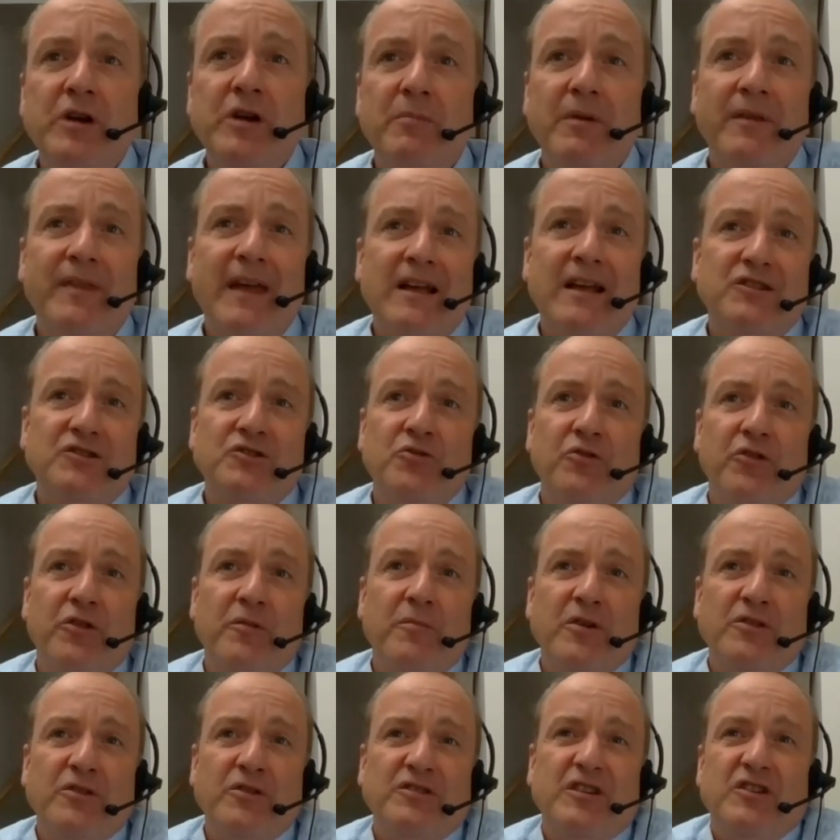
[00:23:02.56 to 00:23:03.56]
but that's not
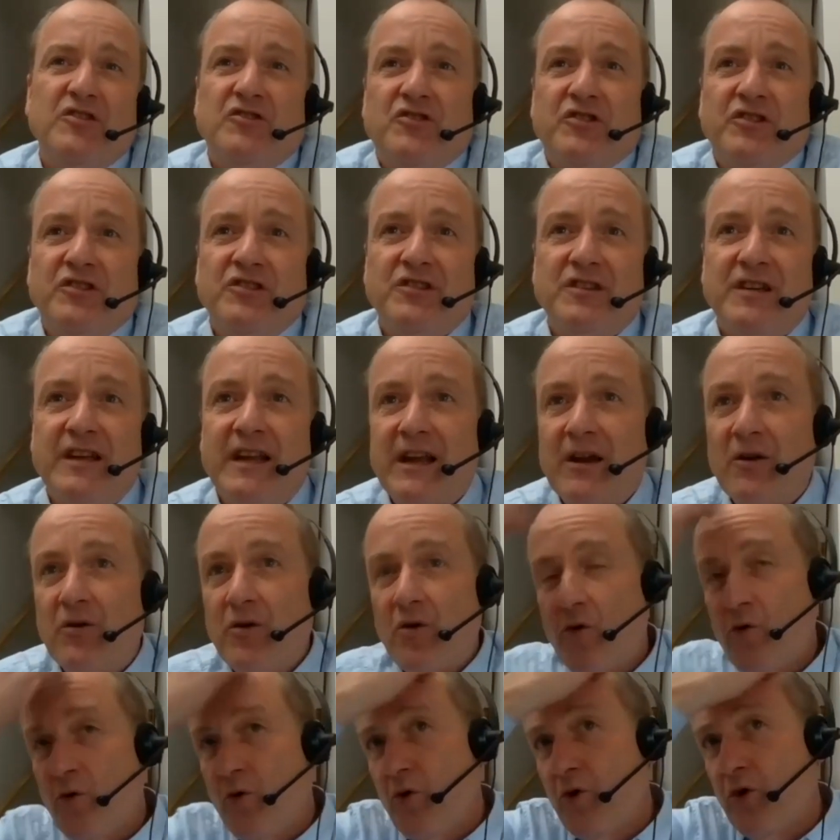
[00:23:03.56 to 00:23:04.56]
the most interesting
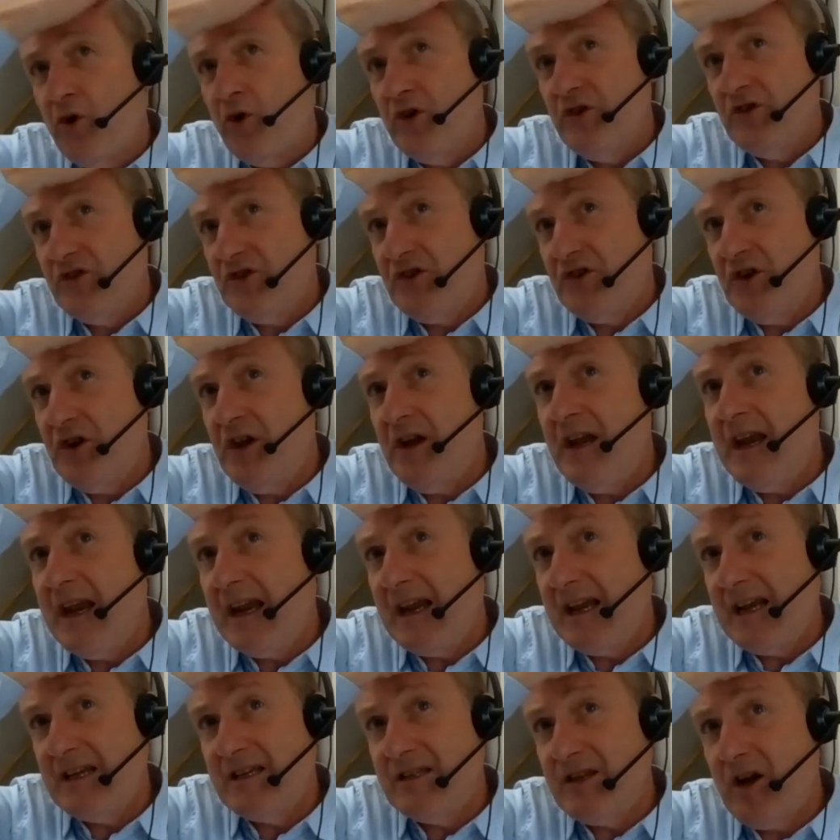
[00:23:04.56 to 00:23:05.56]
or
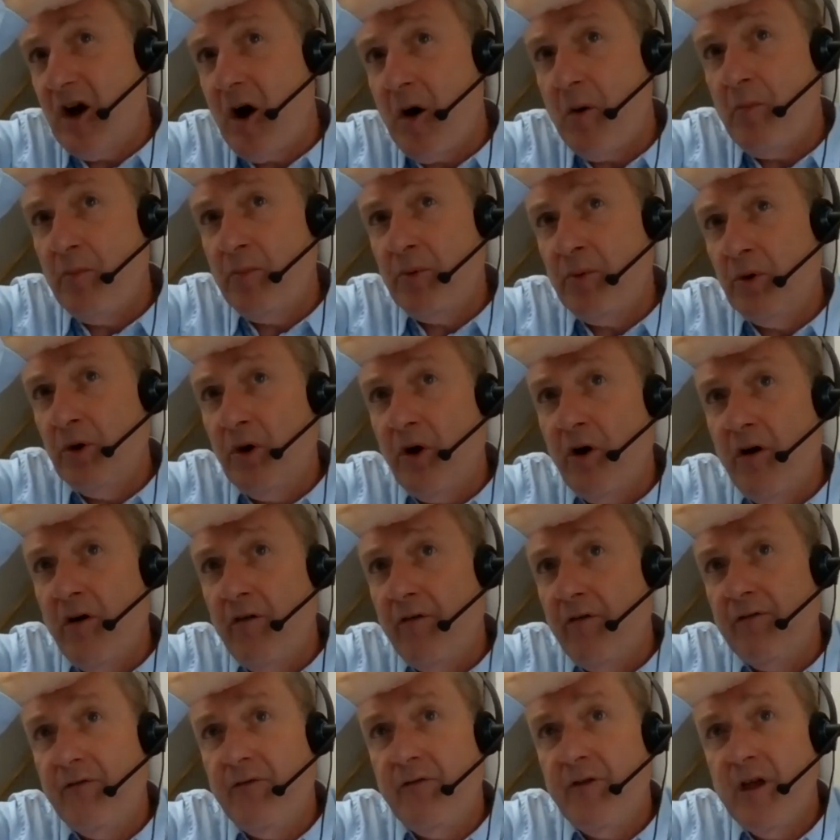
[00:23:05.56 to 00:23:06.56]
concerning example
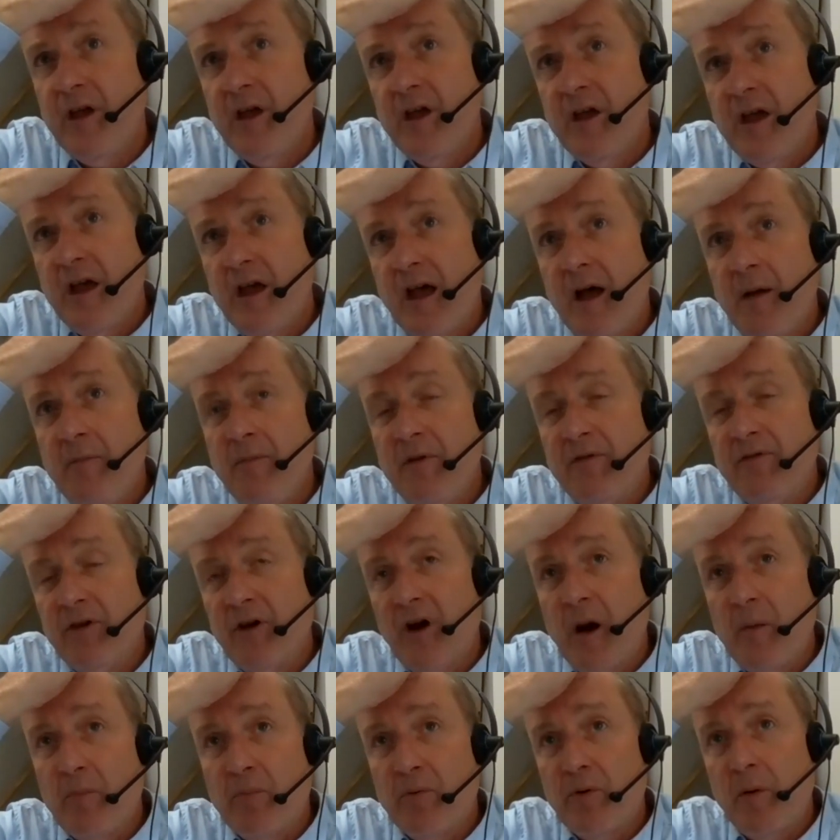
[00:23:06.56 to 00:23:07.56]
of, if
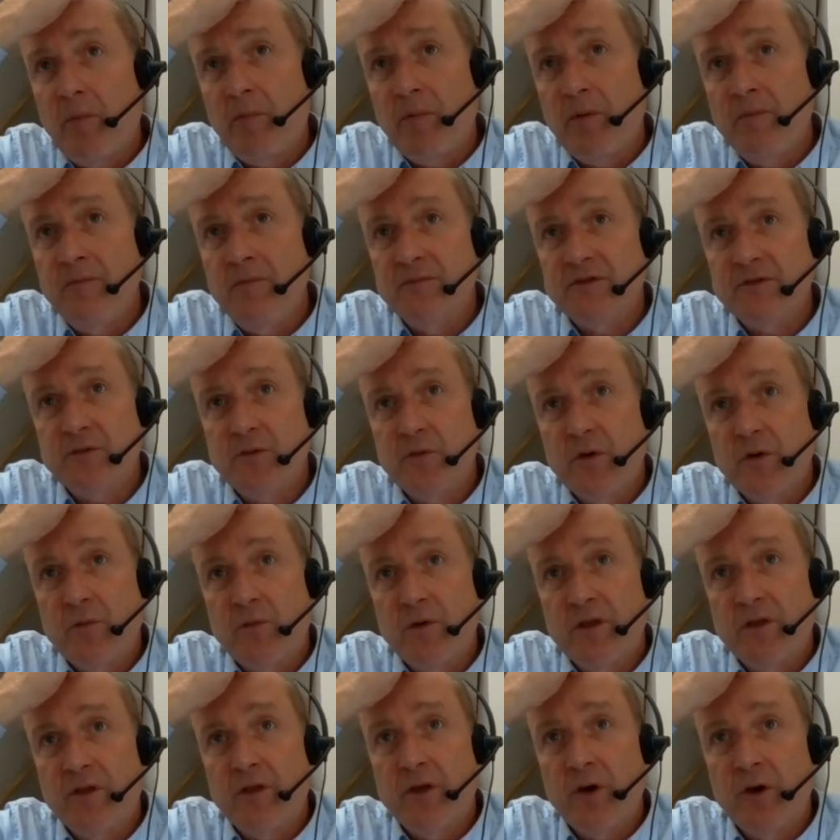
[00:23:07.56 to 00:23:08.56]
you like, problems
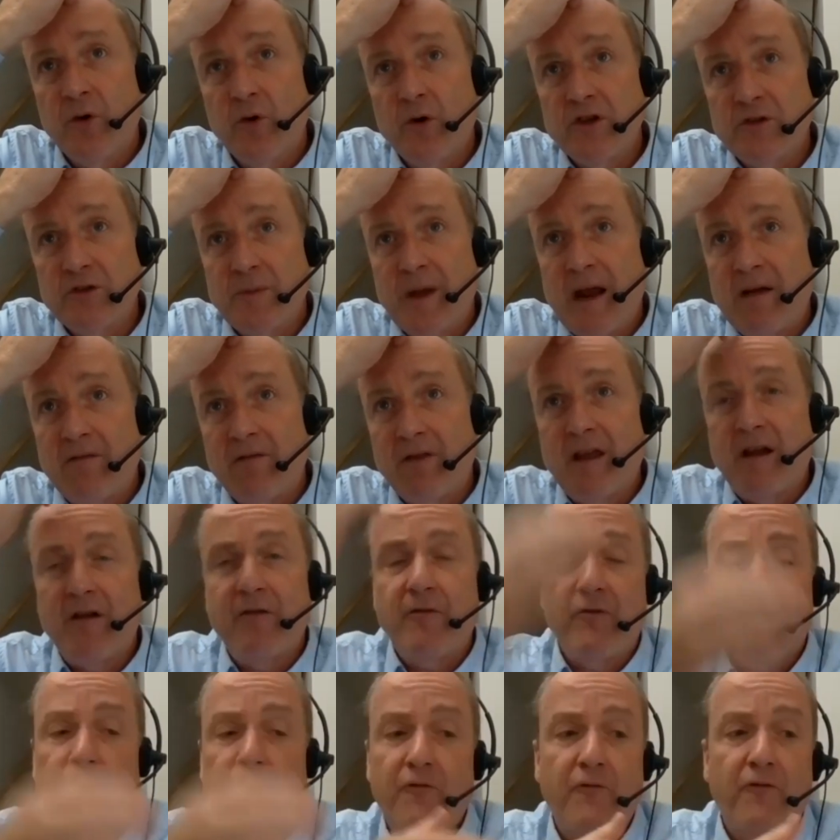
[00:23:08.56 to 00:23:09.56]
with the lawyers' behaviour.
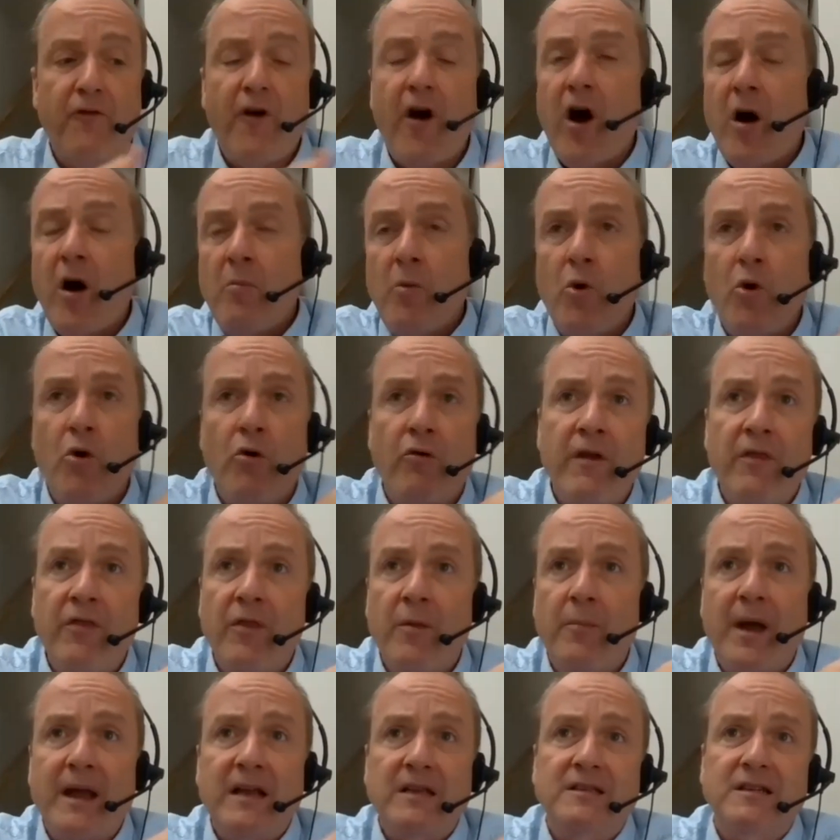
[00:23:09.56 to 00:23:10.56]
There are far more in
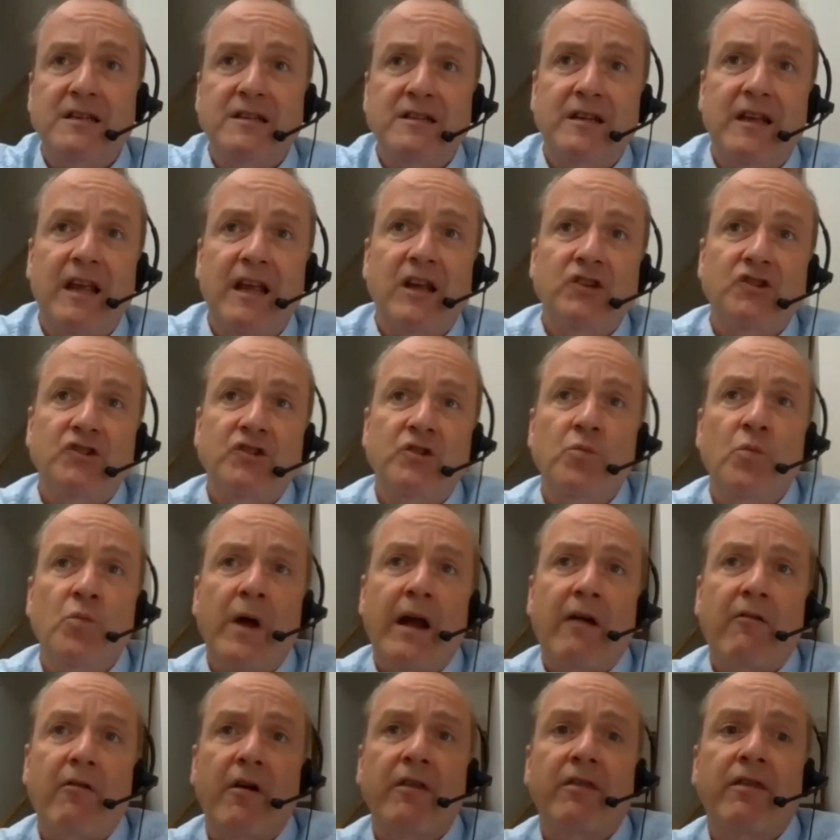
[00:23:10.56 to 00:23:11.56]
the Bates litigation
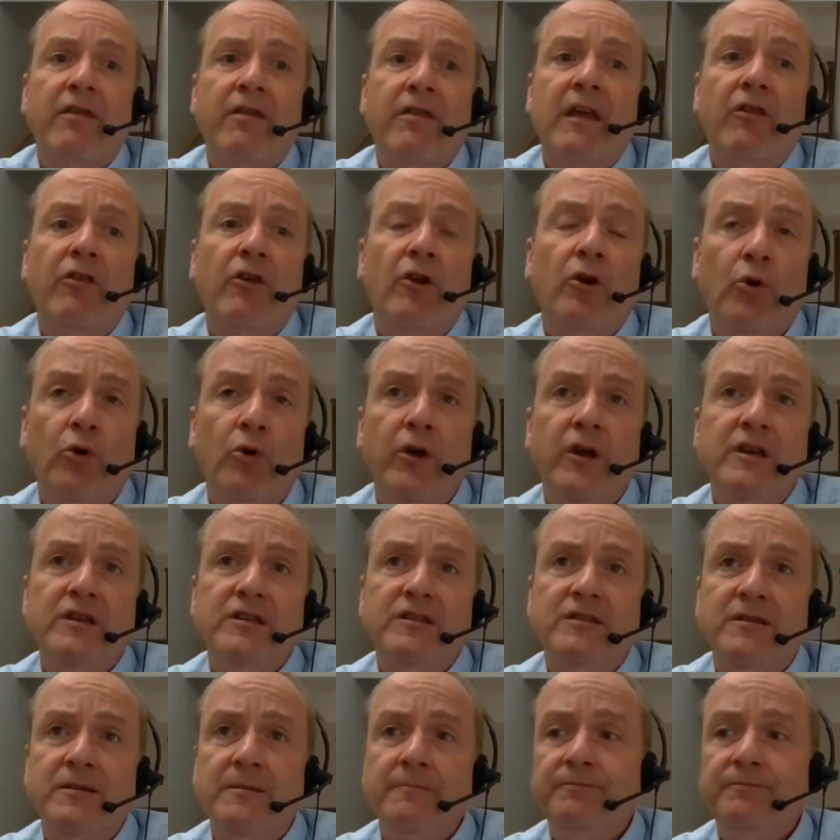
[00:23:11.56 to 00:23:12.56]
where I think the lawyers